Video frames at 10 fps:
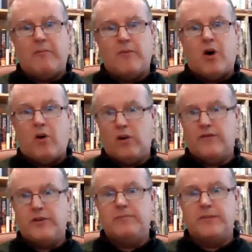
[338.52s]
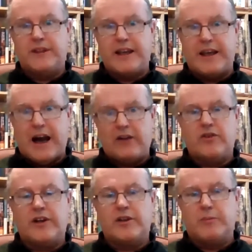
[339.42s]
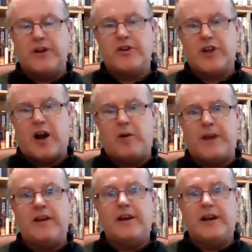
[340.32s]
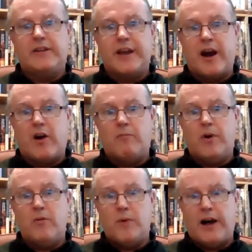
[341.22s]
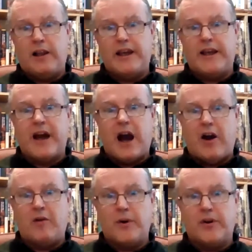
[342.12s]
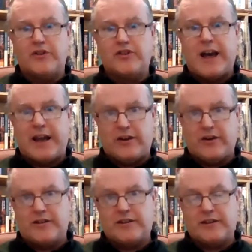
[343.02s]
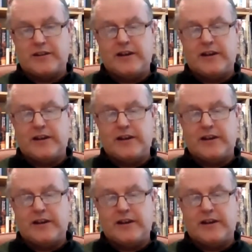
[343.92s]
All of them, the Adric and the British Army, they are mobile in armoured tenders.